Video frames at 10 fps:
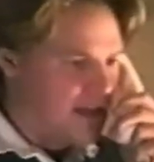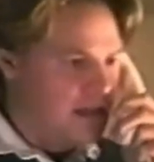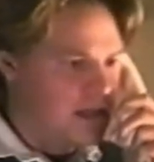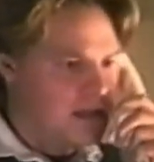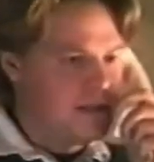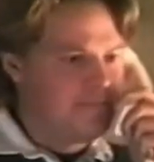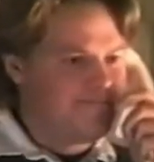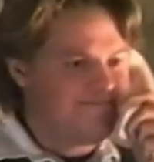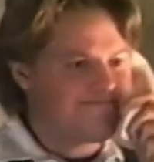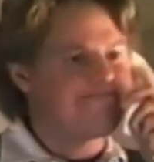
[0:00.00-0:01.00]

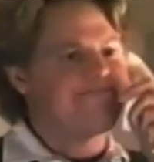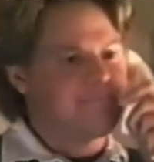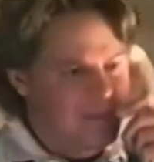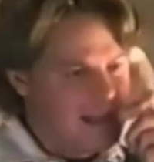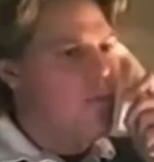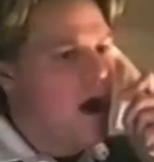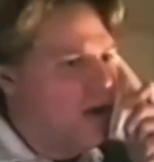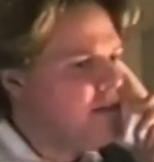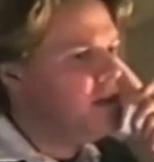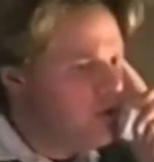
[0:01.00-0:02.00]
Oh, Melvin. Yeah, why you're
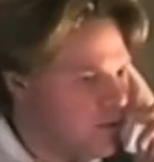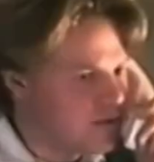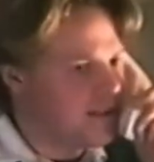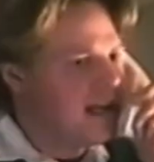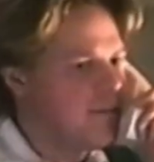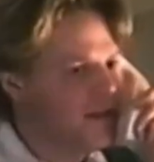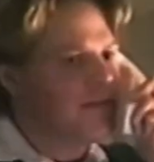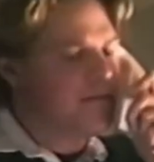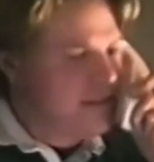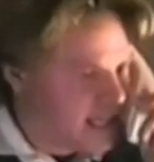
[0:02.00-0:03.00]
on the news saying a bunch
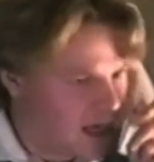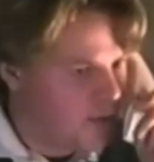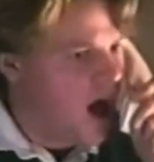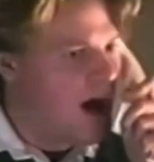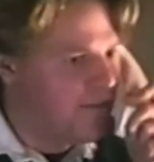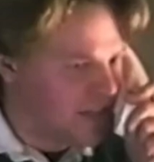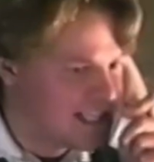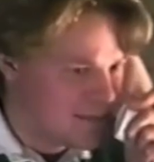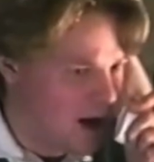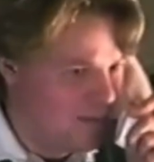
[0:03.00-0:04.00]
of terrible, awful
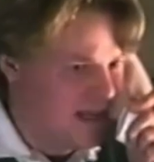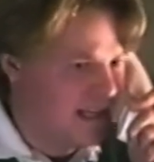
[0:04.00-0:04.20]
things about me?